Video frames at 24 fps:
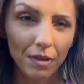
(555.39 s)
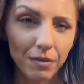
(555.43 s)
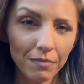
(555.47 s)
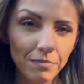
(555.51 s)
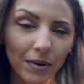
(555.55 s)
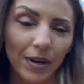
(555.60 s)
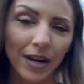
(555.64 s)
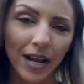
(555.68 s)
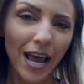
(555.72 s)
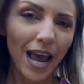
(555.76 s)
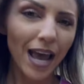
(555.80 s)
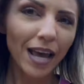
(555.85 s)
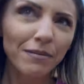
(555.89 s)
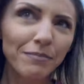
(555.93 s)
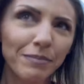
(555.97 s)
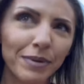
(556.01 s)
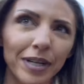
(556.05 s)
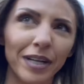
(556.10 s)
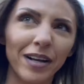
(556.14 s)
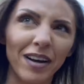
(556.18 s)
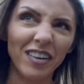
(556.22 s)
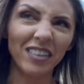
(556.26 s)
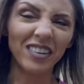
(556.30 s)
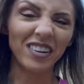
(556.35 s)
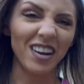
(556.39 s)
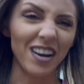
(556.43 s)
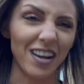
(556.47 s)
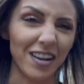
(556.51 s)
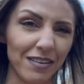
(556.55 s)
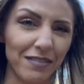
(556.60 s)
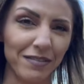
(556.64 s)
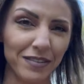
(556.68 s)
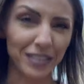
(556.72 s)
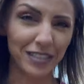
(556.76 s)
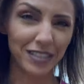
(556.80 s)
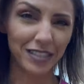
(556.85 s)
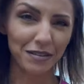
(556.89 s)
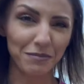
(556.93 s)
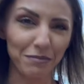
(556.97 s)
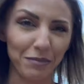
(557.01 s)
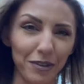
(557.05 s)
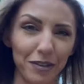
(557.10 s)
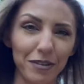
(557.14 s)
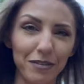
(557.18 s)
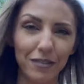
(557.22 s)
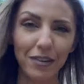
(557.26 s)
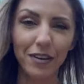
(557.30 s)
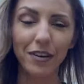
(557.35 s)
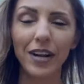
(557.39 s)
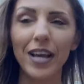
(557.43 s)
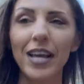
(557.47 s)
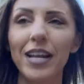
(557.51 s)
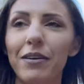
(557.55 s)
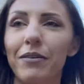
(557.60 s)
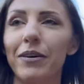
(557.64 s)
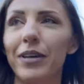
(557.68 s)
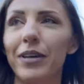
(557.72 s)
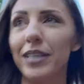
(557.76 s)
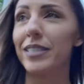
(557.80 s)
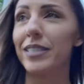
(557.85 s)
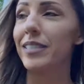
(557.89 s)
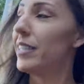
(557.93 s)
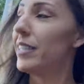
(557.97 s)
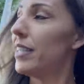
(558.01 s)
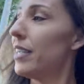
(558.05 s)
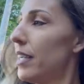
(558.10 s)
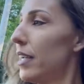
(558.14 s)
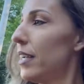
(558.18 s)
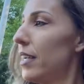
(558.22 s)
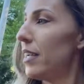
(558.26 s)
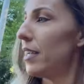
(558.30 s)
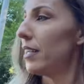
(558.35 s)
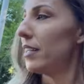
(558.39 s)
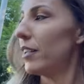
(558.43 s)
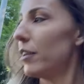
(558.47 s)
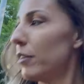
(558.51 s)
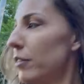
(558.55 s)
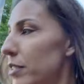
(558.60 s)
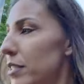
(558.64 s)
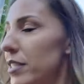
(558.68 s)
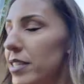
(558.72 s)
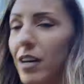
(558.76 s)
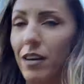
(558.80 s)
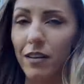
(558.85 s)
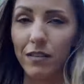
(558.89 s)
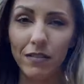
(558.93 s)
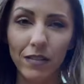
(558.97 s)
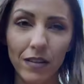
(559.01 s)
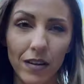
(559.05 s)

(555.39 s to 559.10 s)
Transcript: but I had been on kind of a similar road. Anyways, note to self,